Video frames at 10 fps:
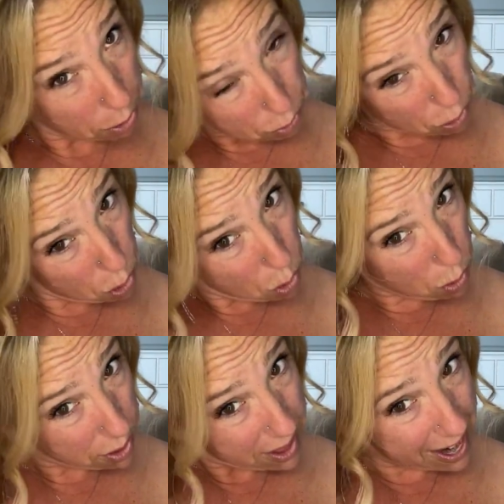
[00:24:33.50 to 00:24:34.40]

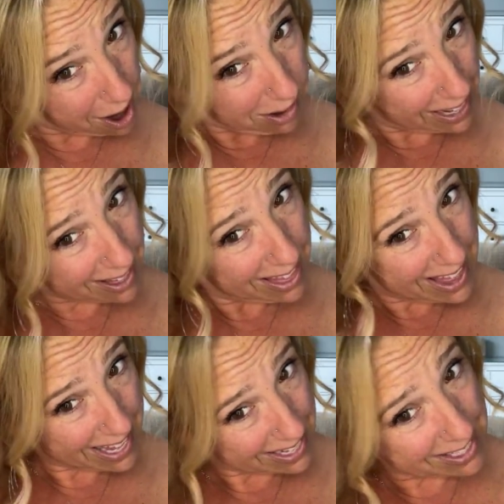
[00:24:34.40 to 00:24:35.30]
through the hair like
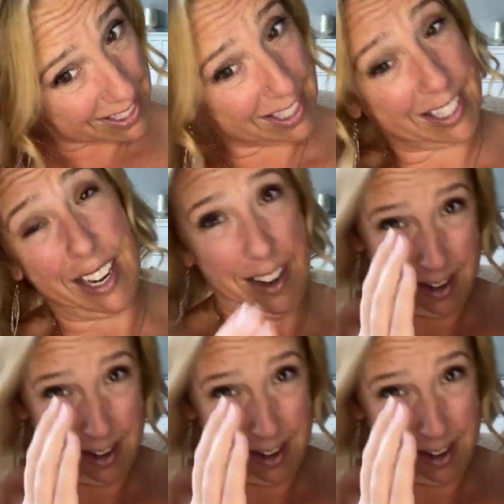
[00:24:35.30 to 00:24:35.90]
this